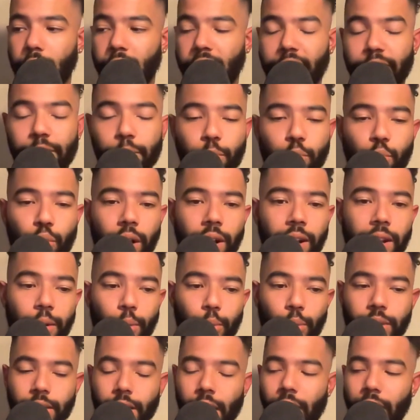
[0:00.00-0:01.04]
give him
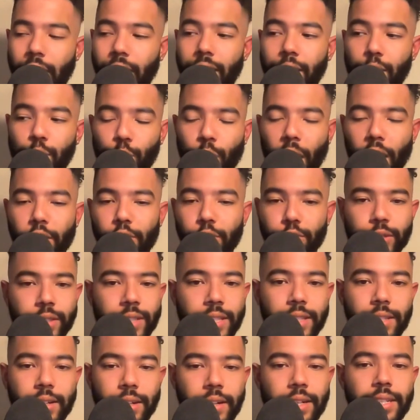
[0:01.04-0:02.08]
credit, was not good in the regular
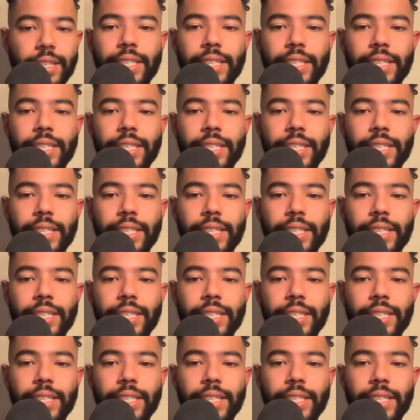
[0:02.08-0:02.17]
season,